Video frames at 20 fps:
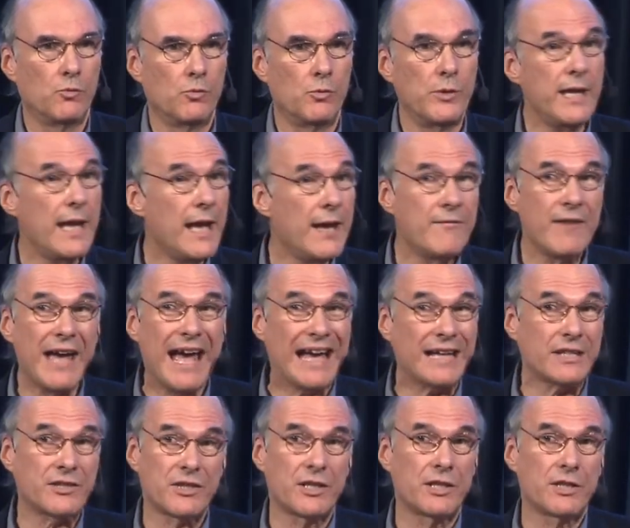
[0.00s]
We have
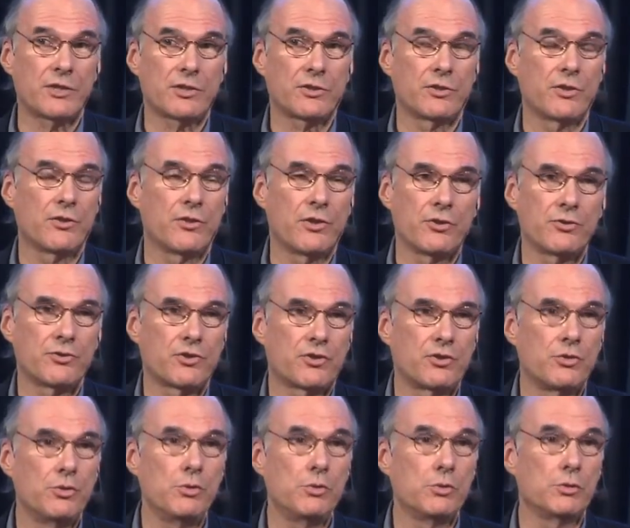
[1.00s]
access to those
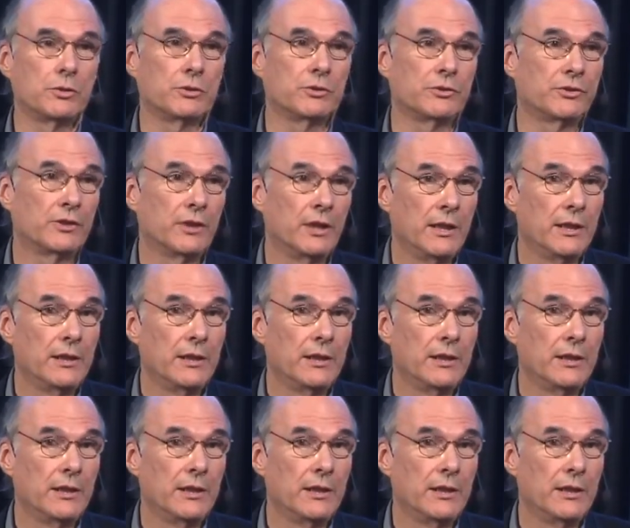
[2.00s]
tools